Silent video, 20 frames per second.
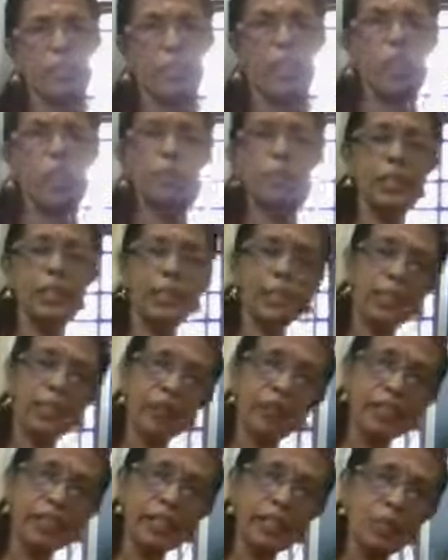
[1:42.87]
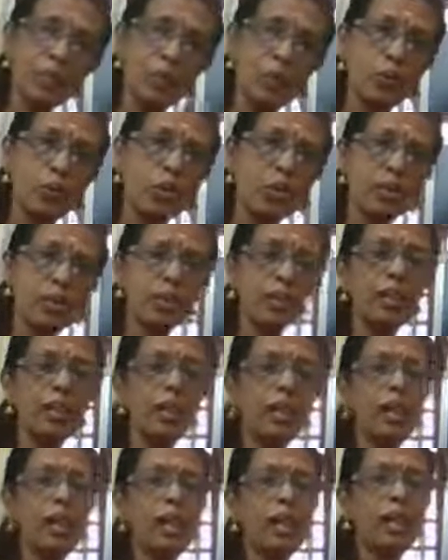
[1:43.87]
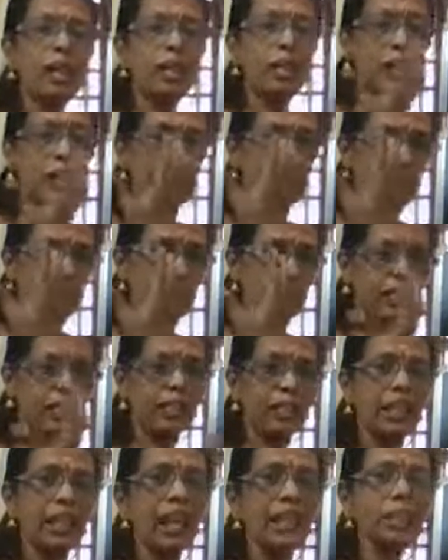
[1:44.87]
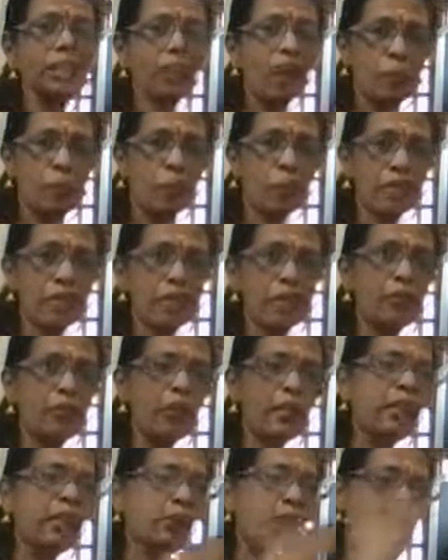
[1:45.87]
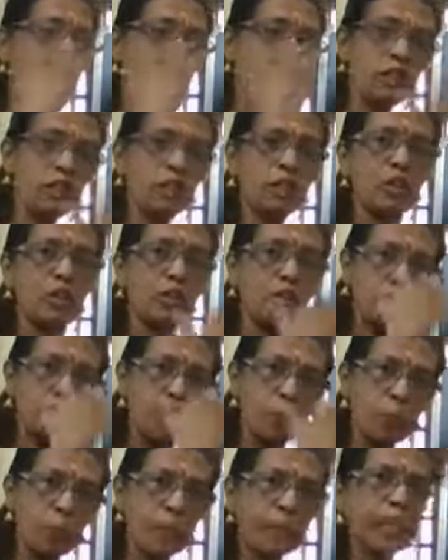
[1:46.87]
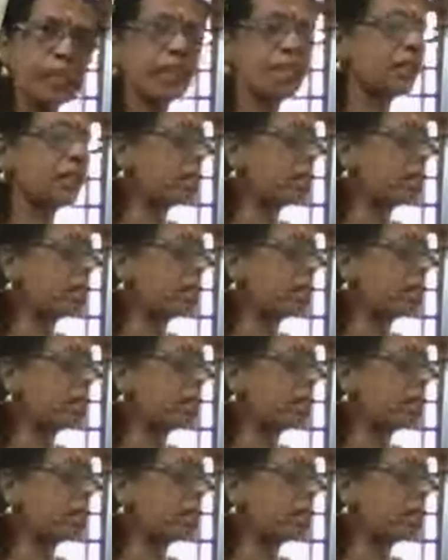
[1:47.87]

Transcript: Copper sulfate solution, in that copper sulfate, the position of copper is